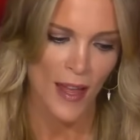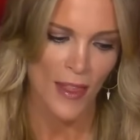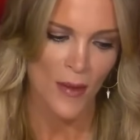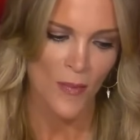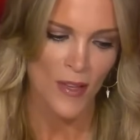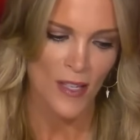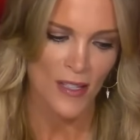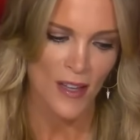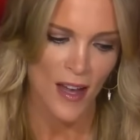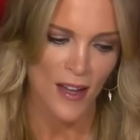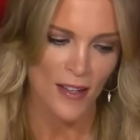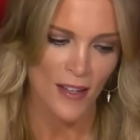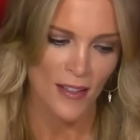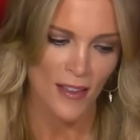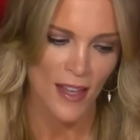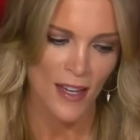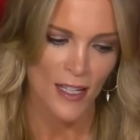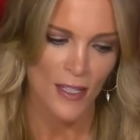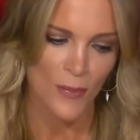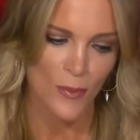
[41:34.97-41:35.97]
and the
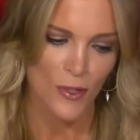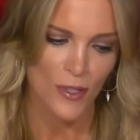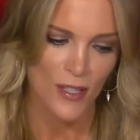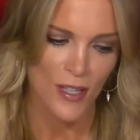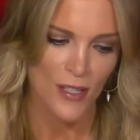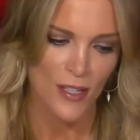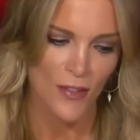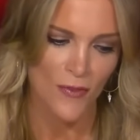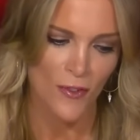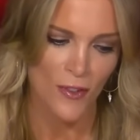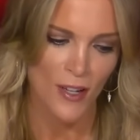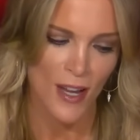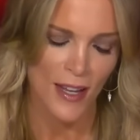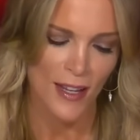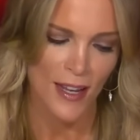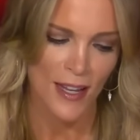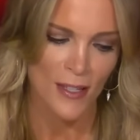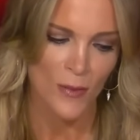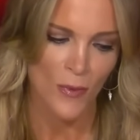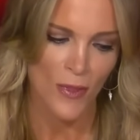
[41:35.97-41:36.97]
misconduct that has persisted for
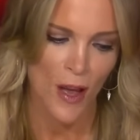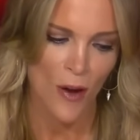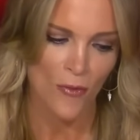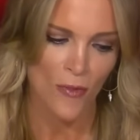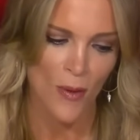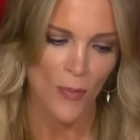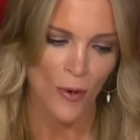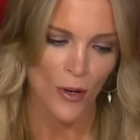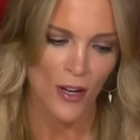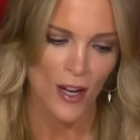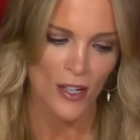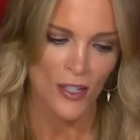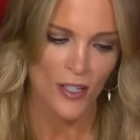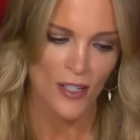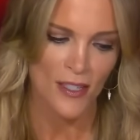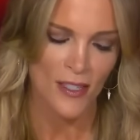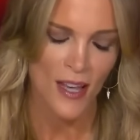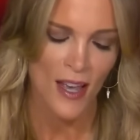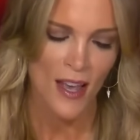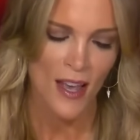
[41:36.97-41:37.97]
decades without repercussion.